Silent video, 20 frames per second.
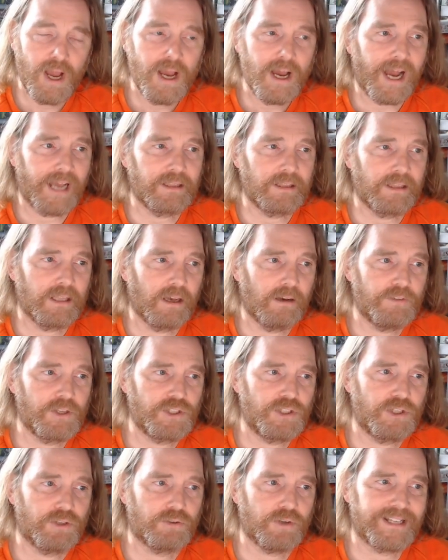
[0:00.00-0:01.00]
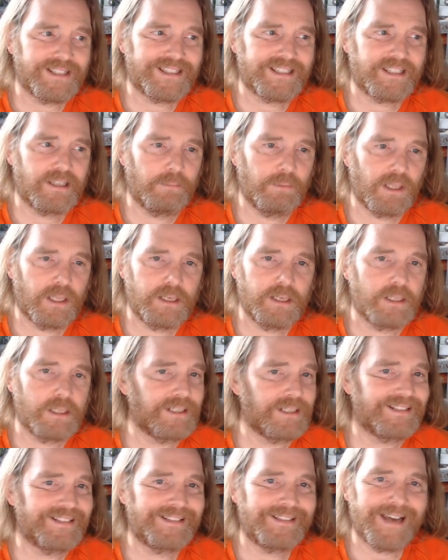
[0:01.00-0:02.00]
I love that you're not simulating the
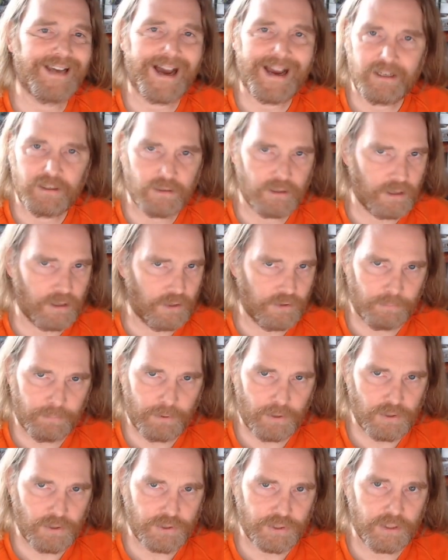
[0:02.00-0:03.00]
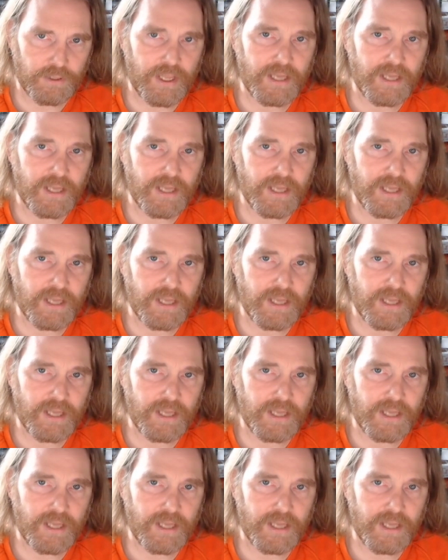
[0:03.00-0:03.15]
entire other person.